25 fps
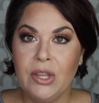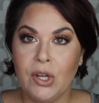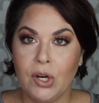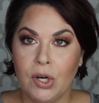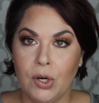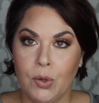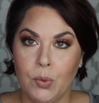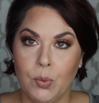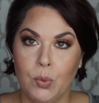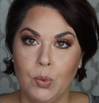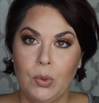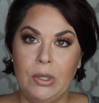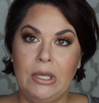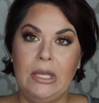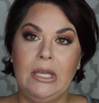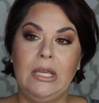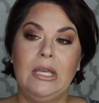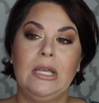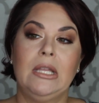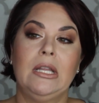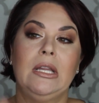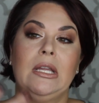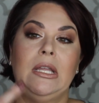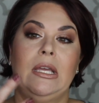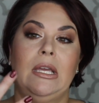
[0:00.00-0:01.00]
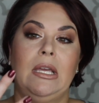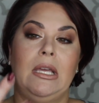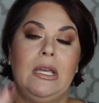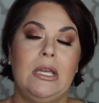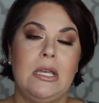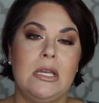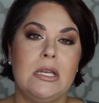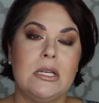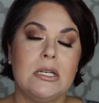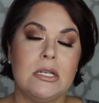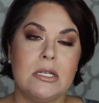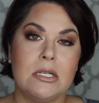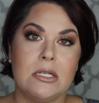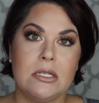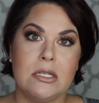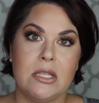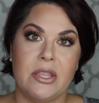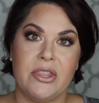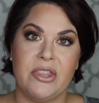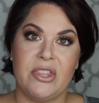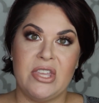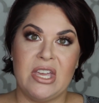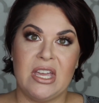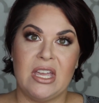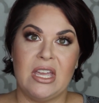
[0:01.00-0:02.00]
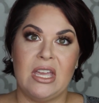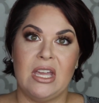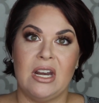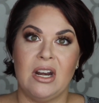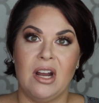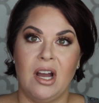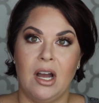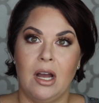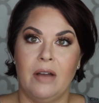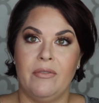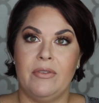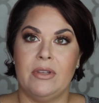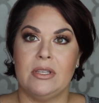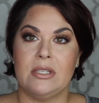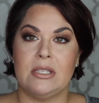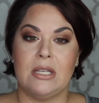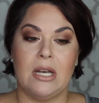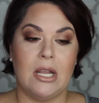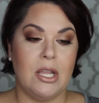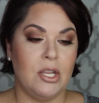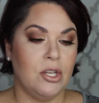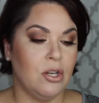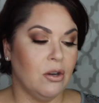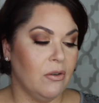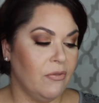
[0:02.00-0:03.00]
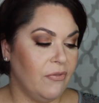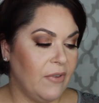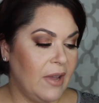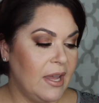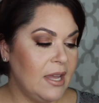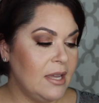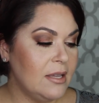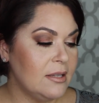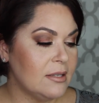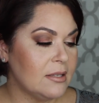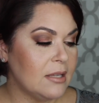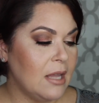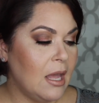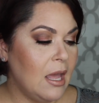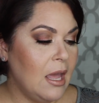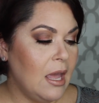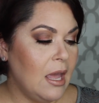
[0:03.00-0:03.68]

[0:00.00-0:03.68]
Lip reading: They're really thick and obvious and in your face.